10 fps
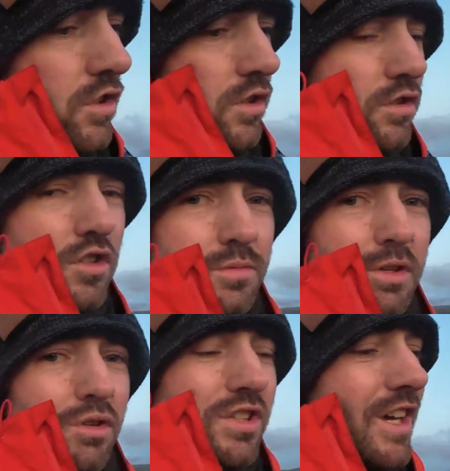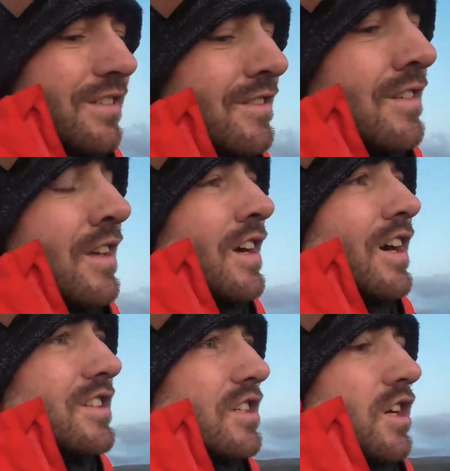Excuse my nose.
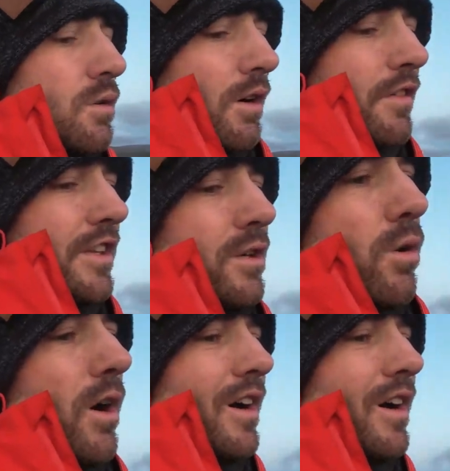It's just a quick video